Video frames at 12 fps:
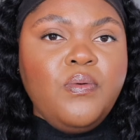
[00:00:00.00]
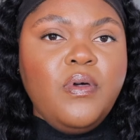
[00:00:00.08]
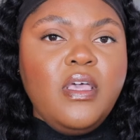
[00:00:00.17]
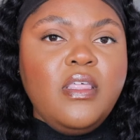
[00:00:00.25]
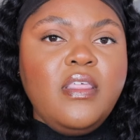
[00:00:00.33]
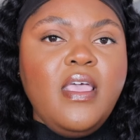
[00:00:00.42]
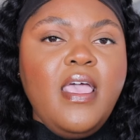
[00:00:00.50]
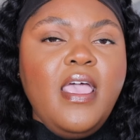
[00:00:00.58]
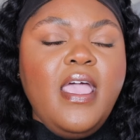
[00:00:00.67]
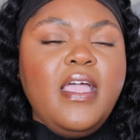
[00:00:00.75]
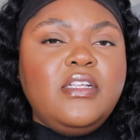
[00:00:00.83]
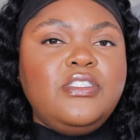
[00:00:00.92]
with,
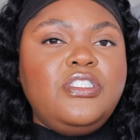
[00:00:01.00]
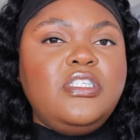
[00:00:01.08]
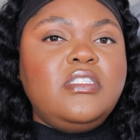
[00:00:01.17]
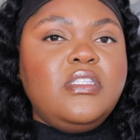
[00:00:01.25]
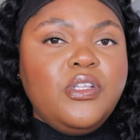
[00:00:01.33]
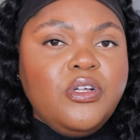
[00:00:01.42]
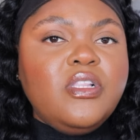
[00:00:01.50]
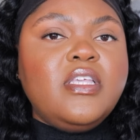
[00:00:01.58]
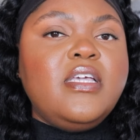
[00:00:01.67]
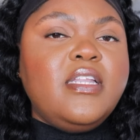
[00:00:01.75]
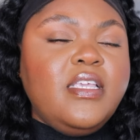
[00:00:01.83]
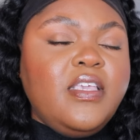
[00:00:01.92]
and she's
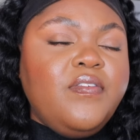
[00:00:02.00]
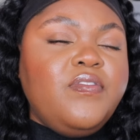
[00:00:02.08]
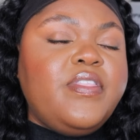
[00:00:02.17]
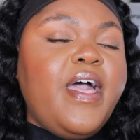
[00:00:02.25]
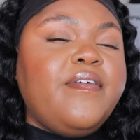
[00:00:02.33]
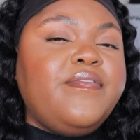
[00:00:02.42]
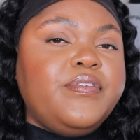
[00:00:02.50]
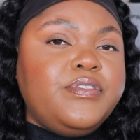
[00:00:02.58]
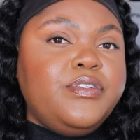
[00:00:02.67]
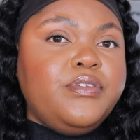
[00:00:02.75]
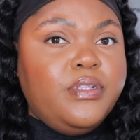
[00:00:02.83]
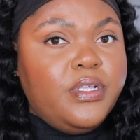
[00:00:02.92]
literally going to give you that
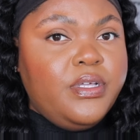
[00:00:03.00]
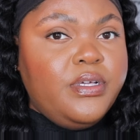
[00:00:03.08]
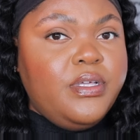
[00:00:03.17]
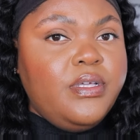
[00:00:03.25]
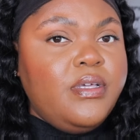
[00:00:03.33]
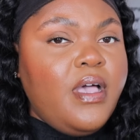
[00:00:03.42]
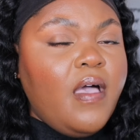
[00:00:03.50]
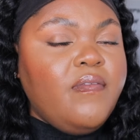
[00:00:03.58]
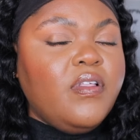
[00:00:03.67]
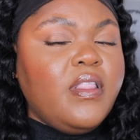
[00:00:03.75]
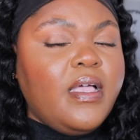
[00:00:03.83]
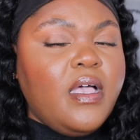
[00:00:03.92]
filtered look. I
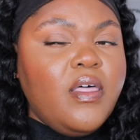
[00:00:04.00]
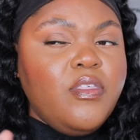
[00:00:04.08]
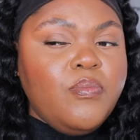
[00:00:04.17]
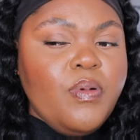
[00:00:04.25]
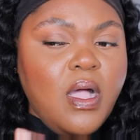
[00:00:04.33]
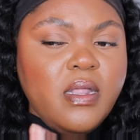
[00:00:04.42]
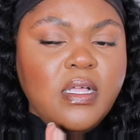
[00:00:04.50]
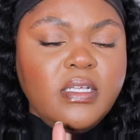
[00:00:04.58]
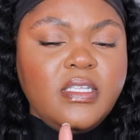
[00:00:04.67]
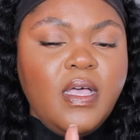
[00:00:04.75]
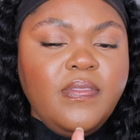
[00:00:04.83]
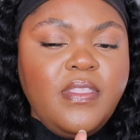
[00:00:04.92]
feel like other
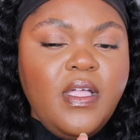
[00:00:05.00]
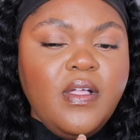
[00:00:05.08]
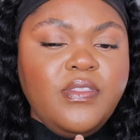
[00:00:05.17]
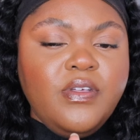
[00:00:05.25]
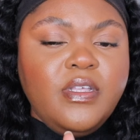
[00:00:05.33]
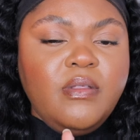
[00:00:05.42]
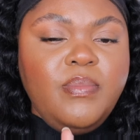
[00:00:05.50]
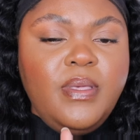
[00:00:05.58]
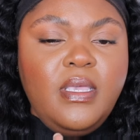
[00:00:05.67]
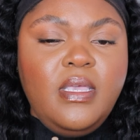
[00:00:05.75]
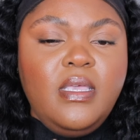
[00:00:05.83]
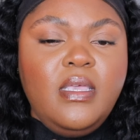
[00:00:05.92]
products out there, they're going to
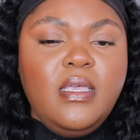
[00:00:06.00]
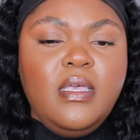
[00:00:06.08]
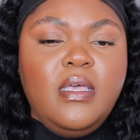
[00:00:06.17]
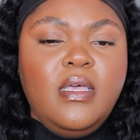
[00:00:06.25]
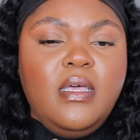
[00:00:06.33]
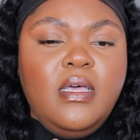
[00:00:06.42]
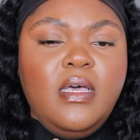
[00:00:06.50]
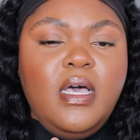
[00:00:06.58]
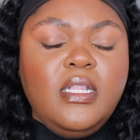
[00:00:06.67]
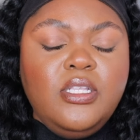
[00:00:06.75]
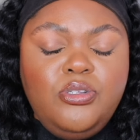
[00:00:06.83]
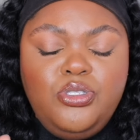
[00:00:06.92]
be
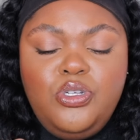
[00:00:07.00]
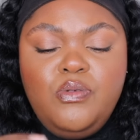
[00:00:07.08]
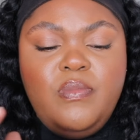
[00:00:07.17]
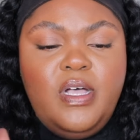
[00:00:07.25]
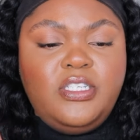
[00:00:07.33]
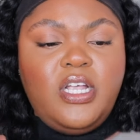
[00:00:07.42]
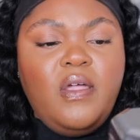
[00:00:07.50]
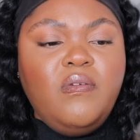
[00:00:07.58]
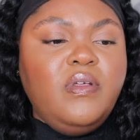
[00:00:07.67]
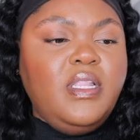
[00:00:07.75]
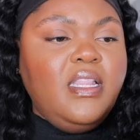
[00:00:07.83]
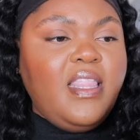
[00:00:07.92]
a little too much. I
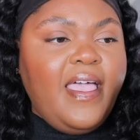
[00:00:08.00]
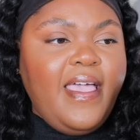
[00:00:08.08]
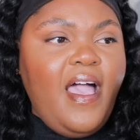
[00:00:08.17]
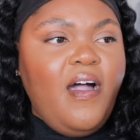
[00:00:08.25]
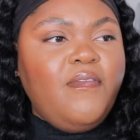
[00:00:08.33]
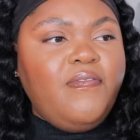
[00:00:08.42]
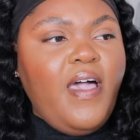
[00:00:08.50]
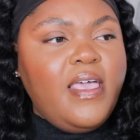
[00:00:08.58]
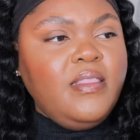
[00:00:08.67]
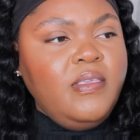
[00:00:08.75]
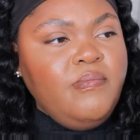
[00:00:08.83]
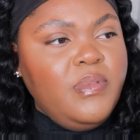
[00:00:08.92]
really like how
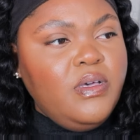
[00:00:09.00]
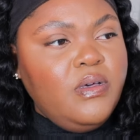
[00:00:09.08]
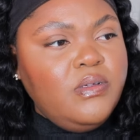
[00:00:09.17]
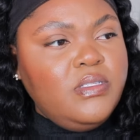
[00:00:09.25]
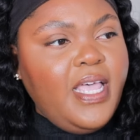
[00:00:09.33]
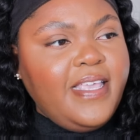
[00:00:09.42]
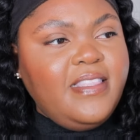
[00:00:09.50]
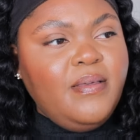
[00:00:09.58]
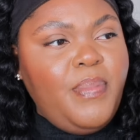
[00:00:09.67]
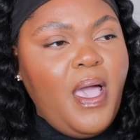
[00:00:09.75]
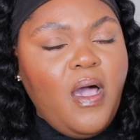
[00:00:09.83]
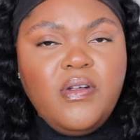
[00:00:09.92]
finely milled like the
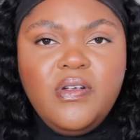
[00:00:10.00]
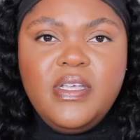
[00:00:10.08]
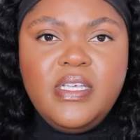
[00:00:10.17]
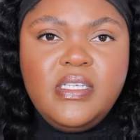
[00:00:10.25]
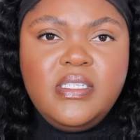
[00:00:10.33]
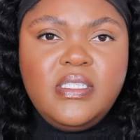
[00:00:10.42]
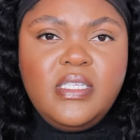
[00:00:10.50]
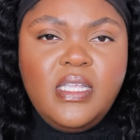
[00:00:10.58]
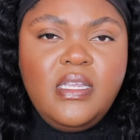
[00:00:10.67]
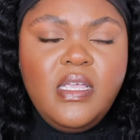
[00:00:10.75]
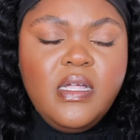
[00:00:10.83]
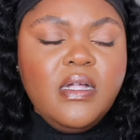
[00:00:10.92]
powder is
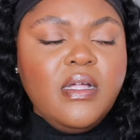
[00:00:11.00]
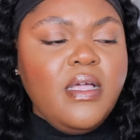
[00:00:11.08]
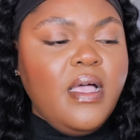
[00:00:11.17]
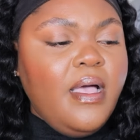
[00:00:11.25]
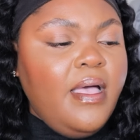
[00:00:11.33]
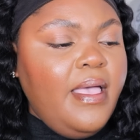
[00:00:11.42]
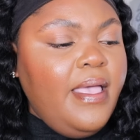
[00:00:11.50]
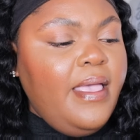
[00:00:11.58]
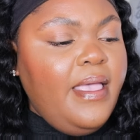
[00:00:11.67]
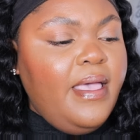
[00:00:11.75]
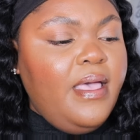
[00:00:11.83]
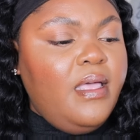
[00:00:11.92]
in here,
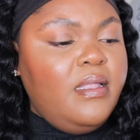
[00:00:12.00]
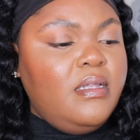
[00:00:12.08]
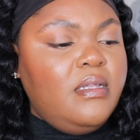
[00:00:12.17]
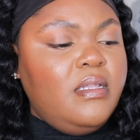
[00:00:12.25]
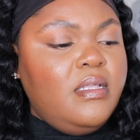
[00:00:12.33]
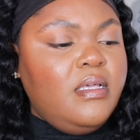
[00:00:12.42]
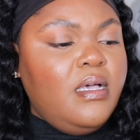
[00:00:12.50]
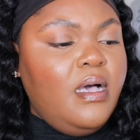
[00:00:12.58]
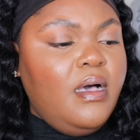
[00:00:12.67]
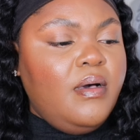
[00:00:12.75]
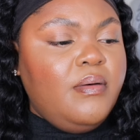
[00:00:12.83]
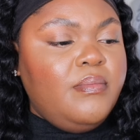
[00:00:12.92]
and
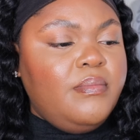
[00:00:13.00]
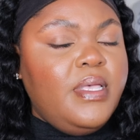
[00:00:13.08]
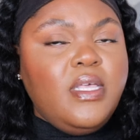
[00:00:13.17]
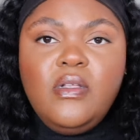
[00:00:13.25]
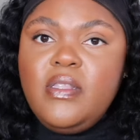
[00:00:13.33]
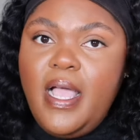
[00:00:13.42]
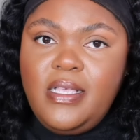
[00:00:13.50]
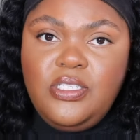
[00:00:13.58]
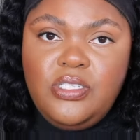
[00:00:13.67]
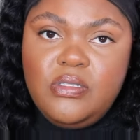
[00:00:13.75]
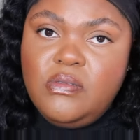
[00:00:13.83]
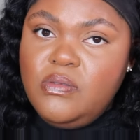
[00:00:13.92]
it'll
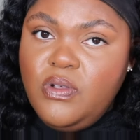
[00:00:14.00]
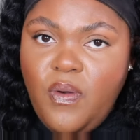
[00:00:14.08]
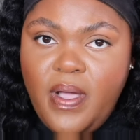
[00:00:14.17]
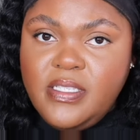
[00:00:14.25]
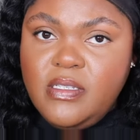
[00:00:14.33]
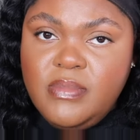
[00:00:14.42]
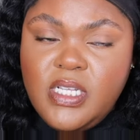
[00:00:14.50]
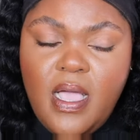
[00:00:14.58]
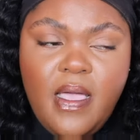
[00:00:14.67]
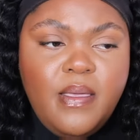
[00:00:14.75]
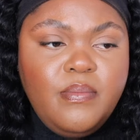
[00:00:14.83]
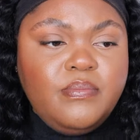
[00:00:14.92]
last you quite some
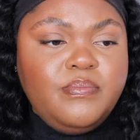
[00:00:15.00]
time.